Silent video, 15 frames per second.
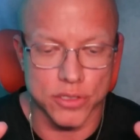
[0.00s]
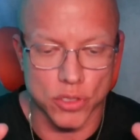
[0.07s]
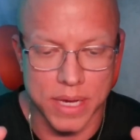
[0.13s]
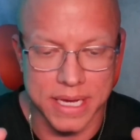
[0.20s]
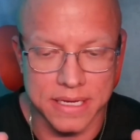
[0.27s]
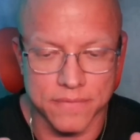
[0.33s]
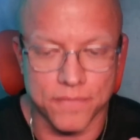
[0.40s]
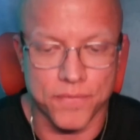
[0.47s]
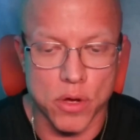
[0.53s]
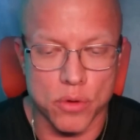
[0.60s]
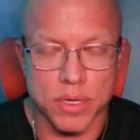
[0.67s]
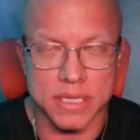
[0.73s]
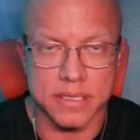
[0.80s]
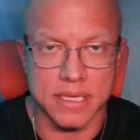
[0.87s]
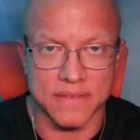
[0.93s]
so I could
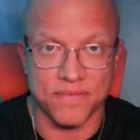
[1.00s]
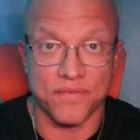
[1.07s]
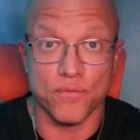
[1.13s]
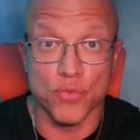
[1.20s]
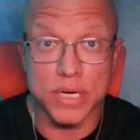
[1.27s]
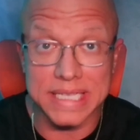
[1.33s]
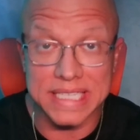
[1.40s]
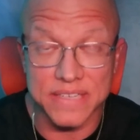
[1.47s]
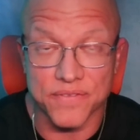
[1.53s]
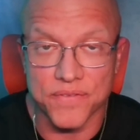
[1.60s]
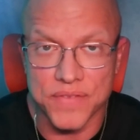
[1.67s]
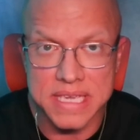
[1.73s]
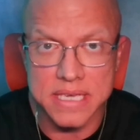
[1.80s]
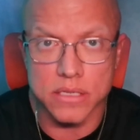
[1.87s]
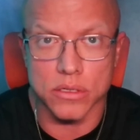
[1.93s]
focus and really
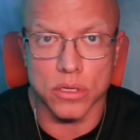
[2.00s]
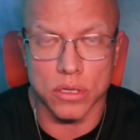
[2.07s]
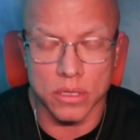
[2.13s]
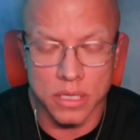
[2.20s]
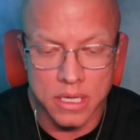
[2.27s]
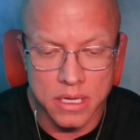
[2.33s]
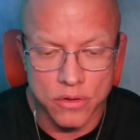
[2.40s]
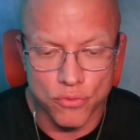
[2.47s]
feel,